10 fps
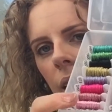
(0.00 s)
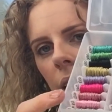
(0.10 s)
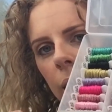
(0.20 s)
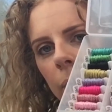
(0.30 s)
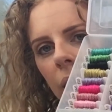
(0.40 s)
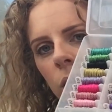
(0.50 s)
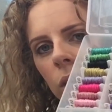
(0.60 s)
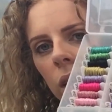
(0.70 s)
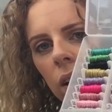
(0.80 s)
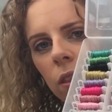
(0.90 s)
And
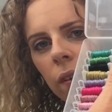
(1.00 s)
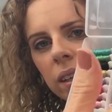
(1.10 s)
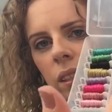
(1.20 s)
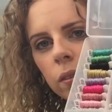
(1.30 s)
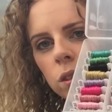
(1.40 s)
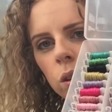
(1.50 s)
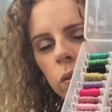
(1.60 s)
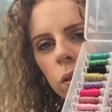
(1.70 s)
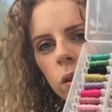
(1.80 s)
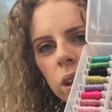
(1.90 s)
the rest I've
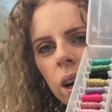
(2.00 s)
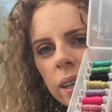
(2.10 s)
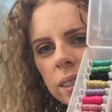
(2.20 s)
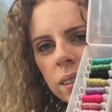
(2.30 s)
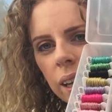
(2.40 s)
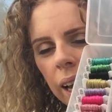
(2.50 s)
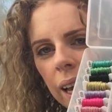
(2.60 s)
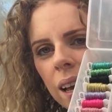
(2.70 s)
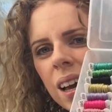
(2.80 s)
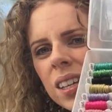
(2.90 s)
sort of organised
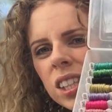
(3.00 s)
here.